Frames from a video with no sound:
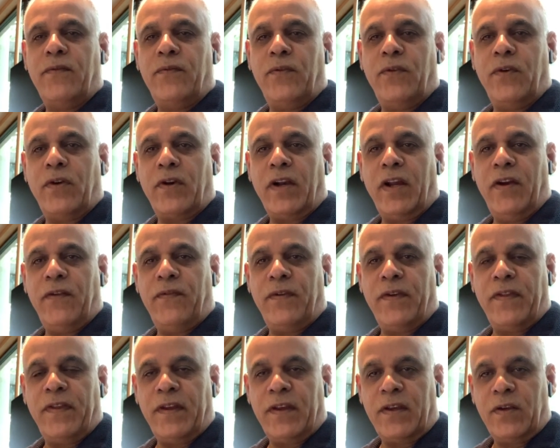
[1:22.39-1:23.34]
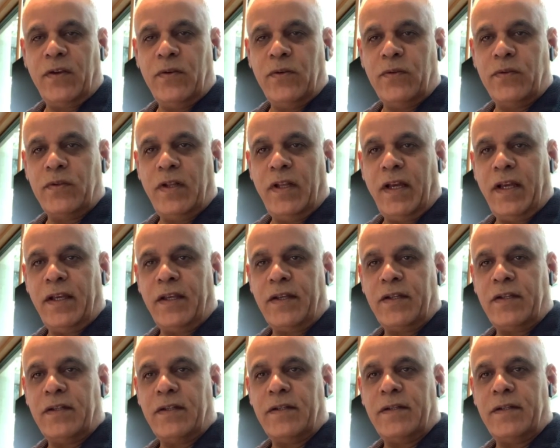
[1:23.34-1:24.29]
for everything you would like
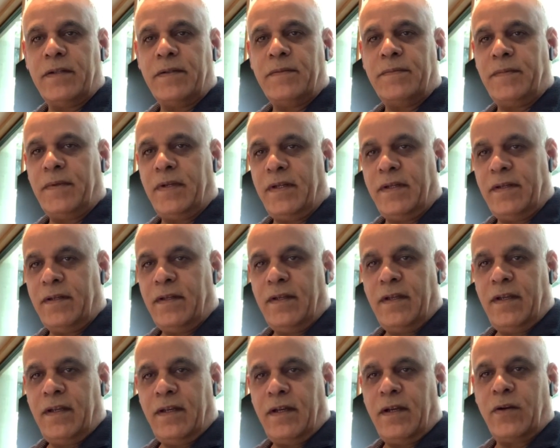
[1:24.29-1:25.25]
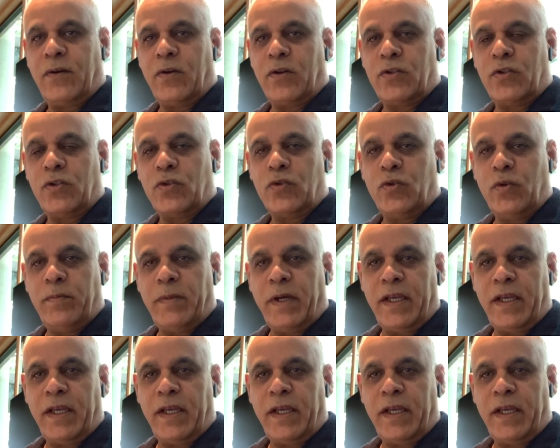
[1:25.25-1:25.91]
according to my